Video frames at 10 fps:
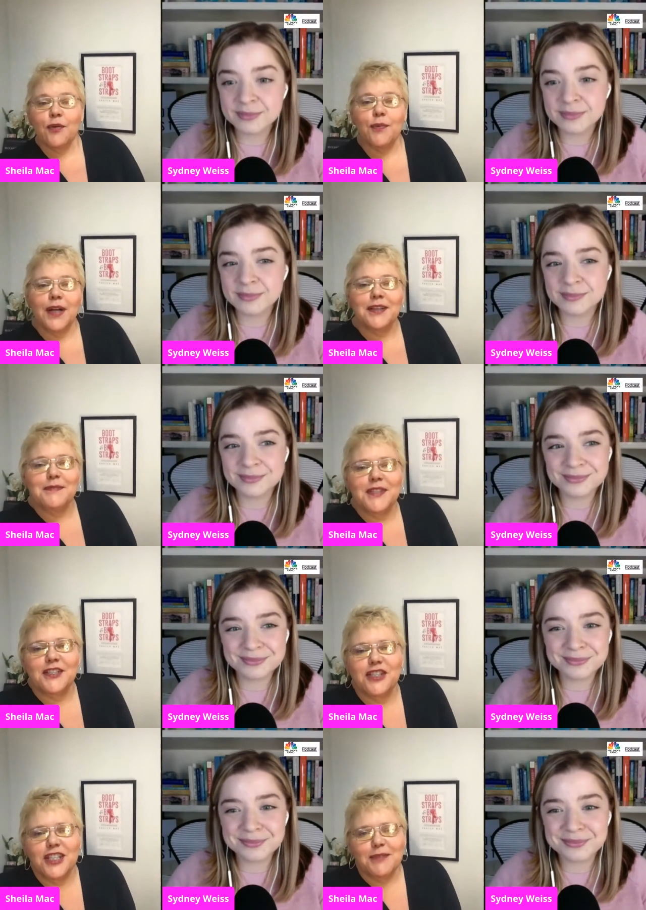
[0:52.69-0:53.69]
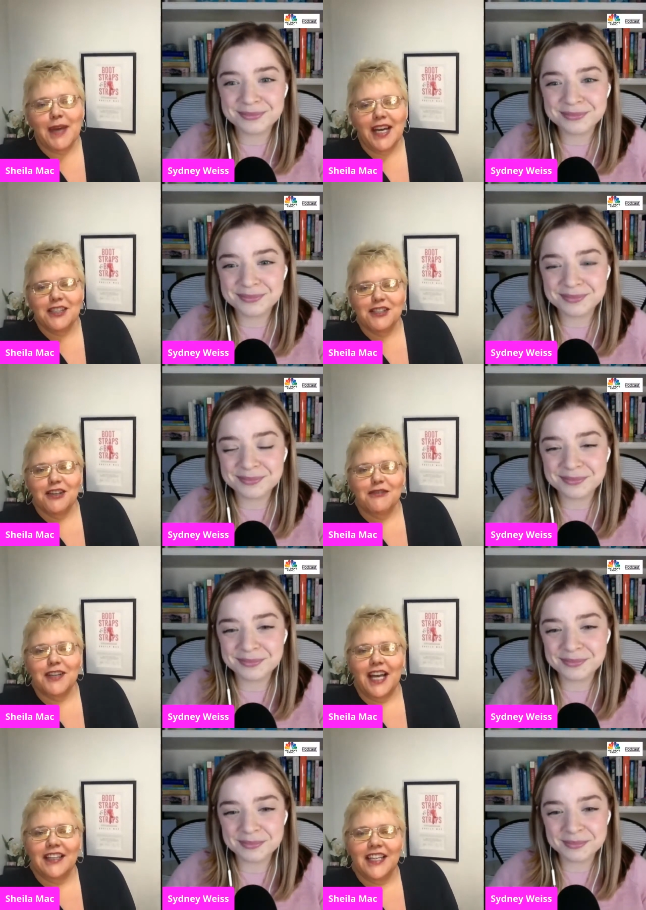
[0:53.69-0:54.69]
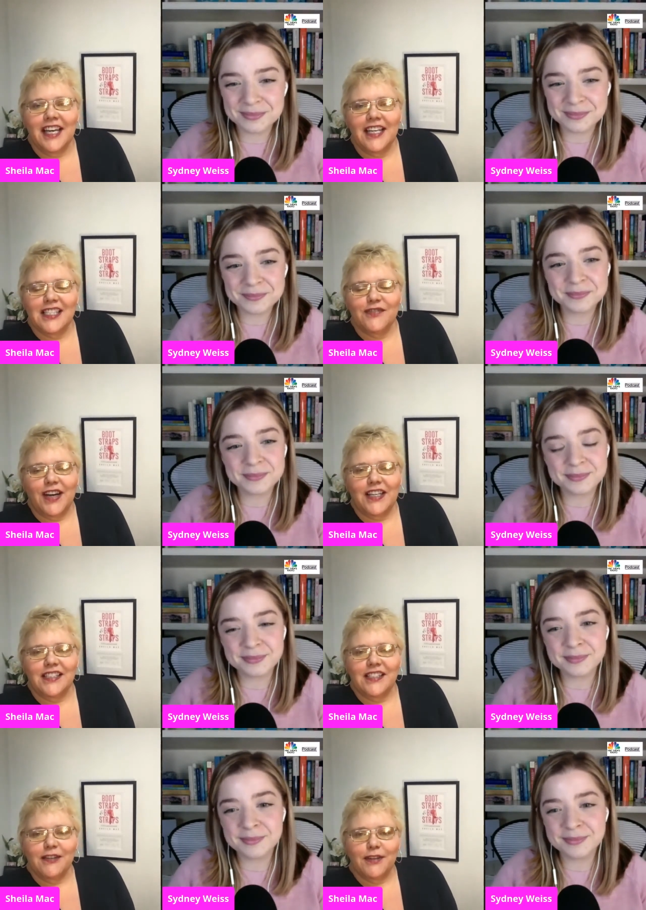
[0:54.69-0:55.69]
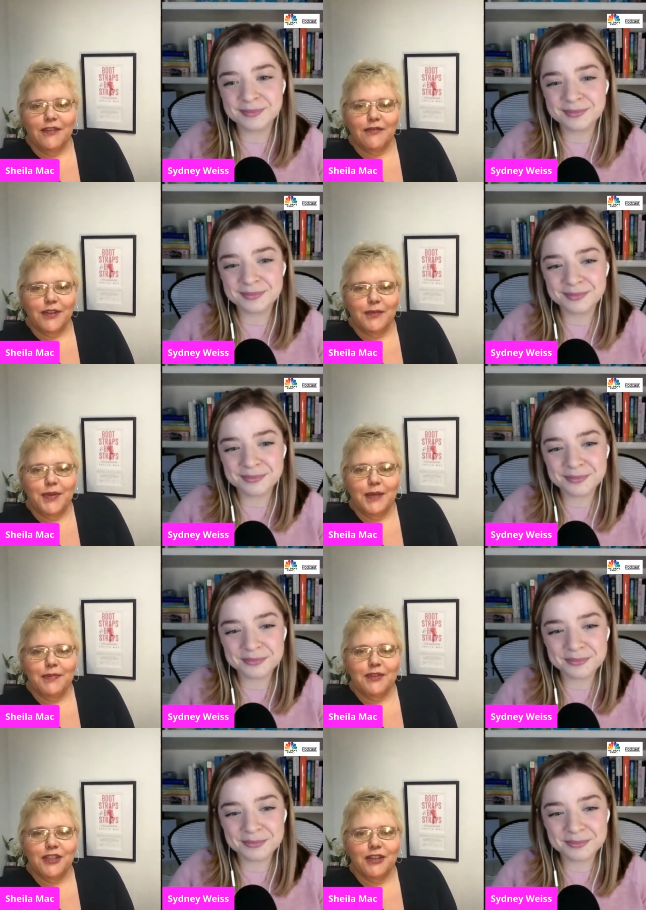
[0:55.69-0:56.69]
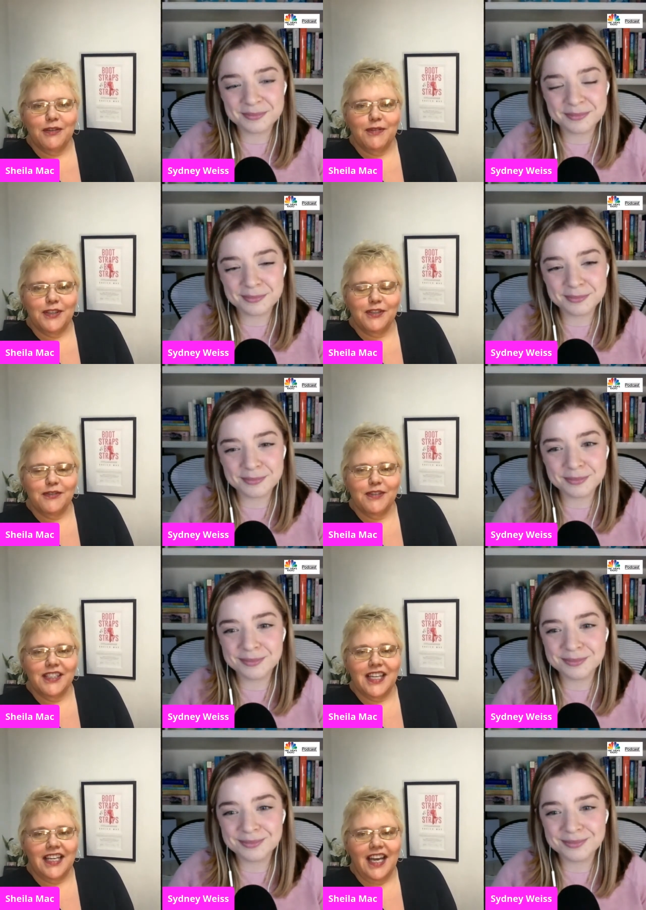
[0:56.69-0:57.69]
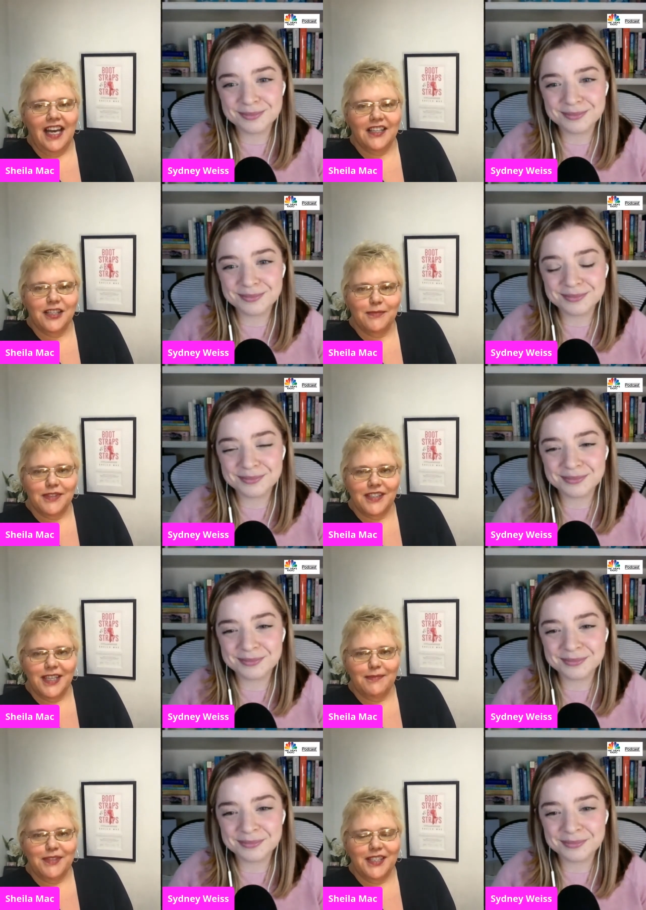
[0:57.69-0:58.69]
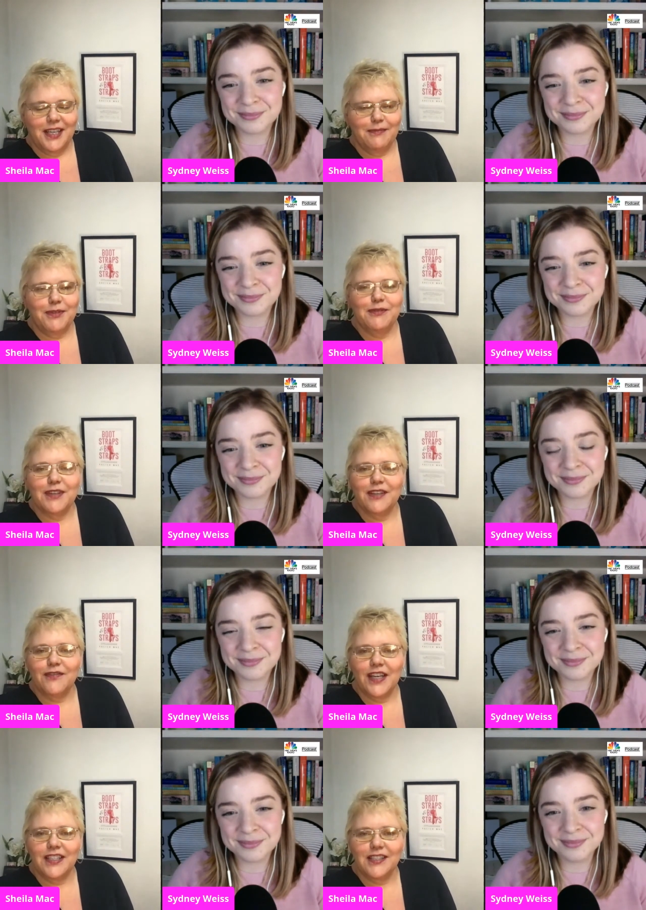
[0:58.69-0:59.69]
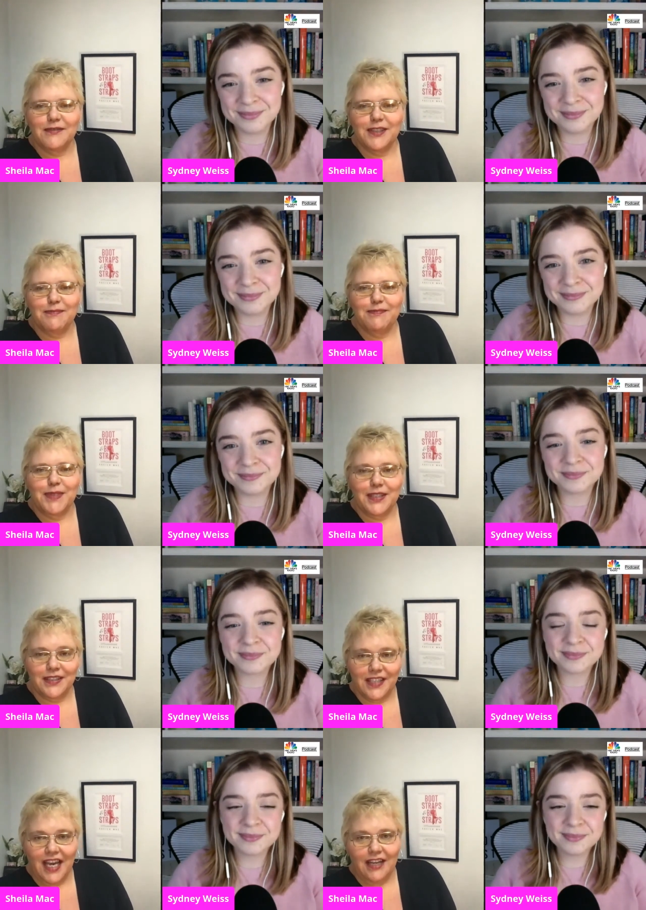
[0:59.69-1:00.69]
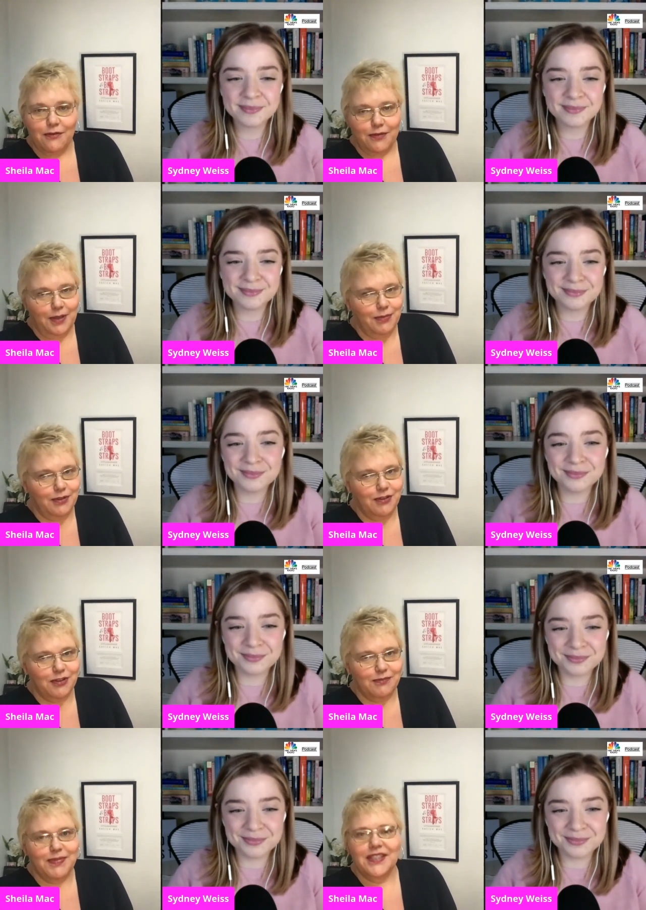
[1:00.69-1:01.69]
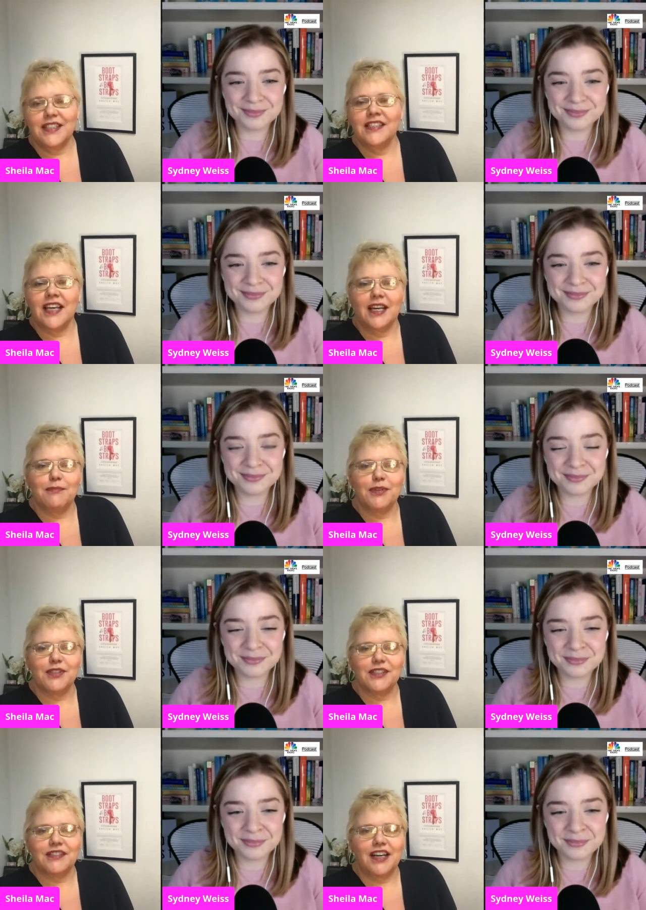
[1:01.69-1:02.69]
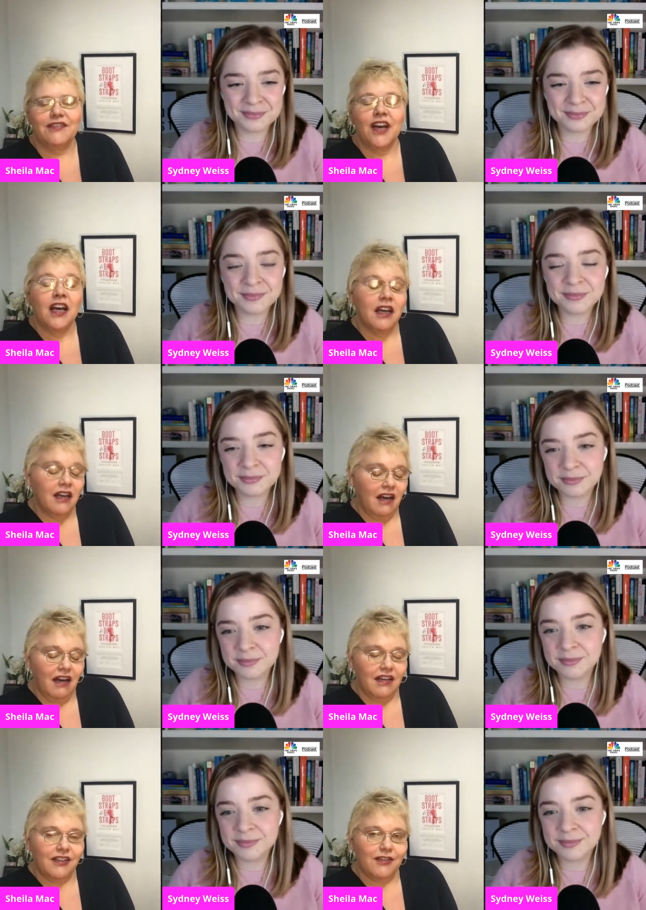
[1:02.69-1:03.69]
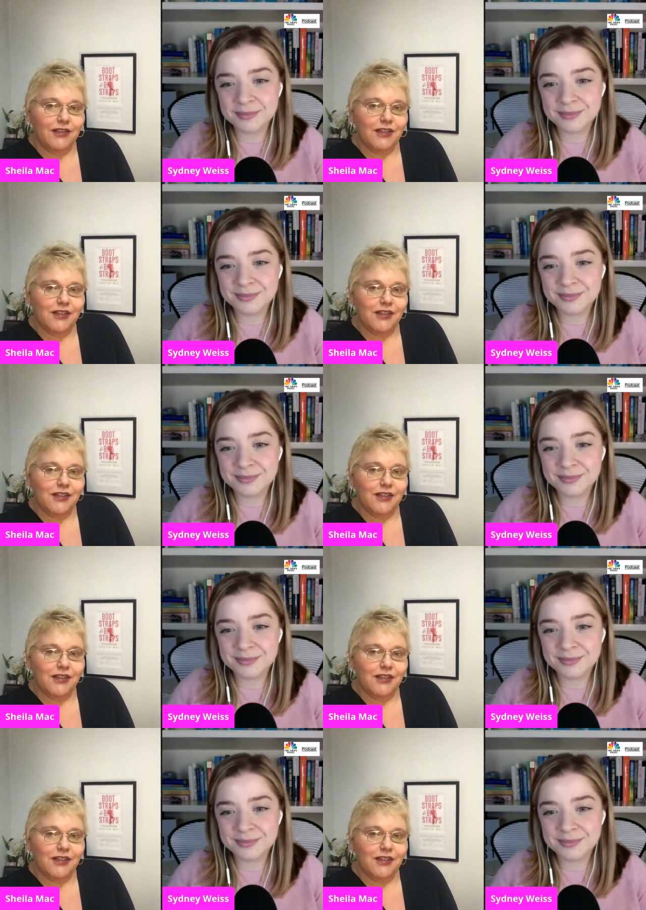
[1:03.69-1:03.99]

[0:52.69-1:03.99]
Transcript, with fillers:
Speaker 1: Welcome to the Sheila Mac Show, reality at its finest. Here we have real people sharing real stories and actionable steps to help you reinvent, rebuild, and reboot your business and personal life on your